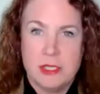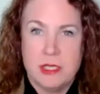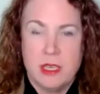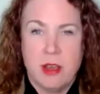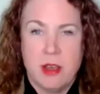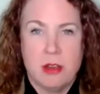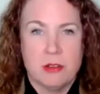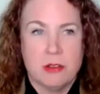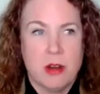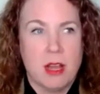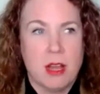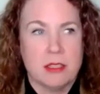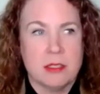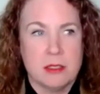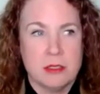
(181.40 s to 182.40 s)
to see in
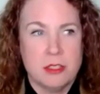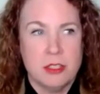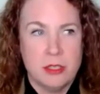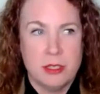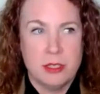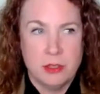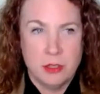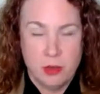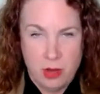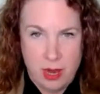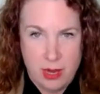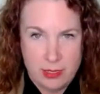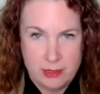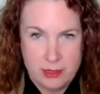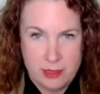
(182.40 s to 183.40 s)
contracts in the
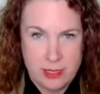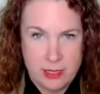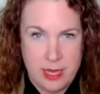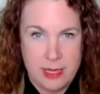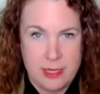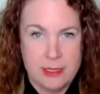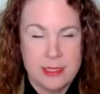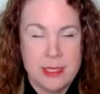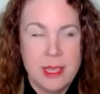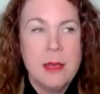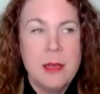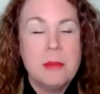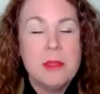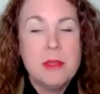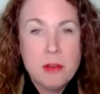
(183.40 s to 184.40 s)
United States.
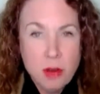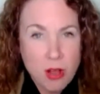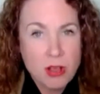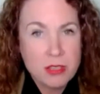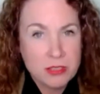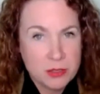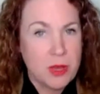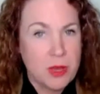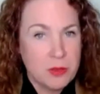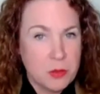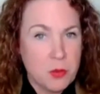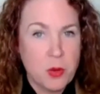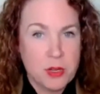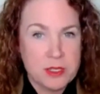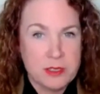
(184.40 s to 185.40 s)
But there are also
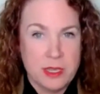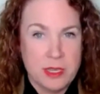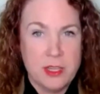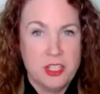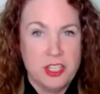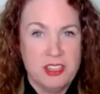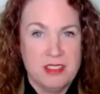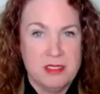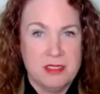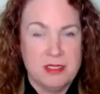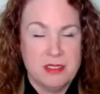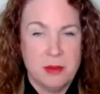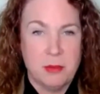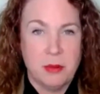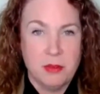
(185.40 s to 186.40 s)
other
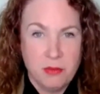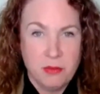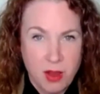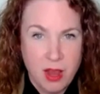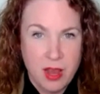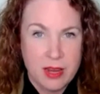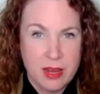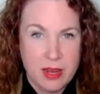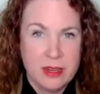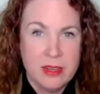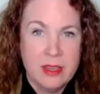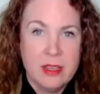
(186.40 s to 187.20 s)
organizations that provide